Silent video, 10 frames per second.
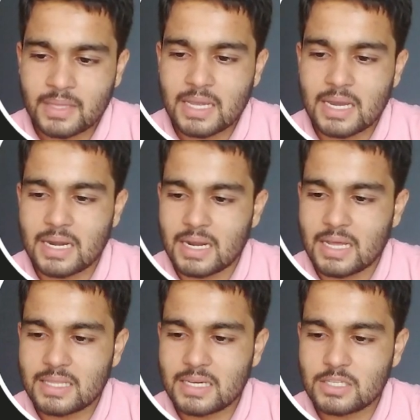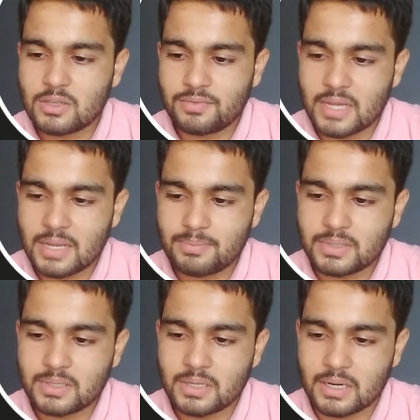and another is of type
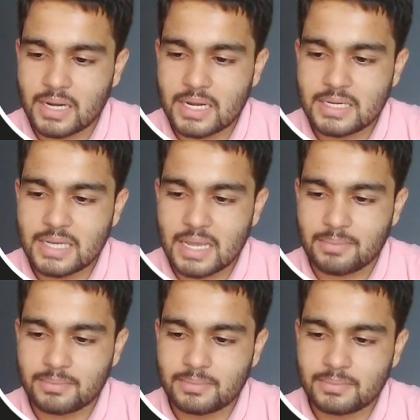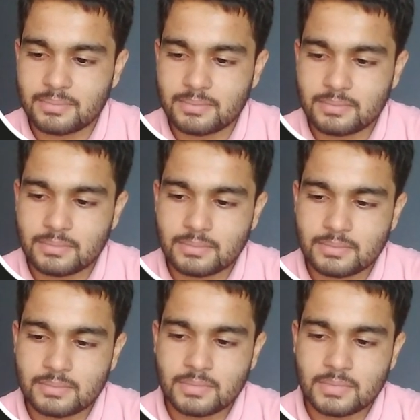runtime.
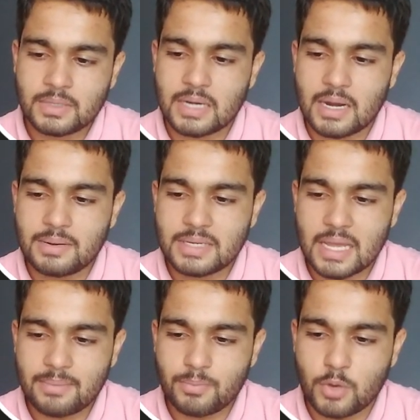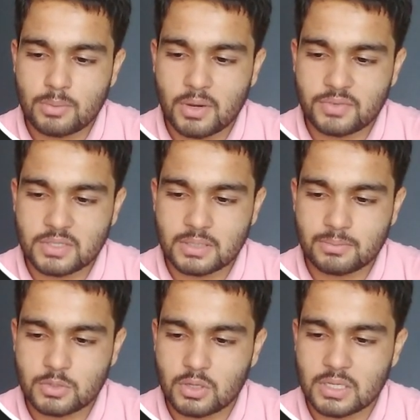Runtime
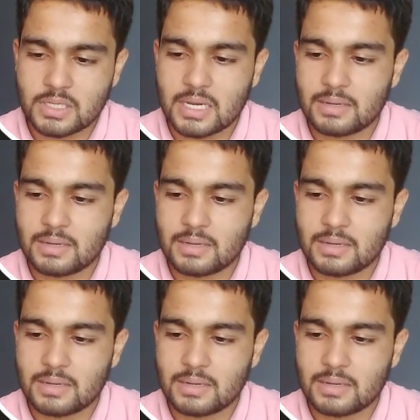polymorphism. Sorry, yeah,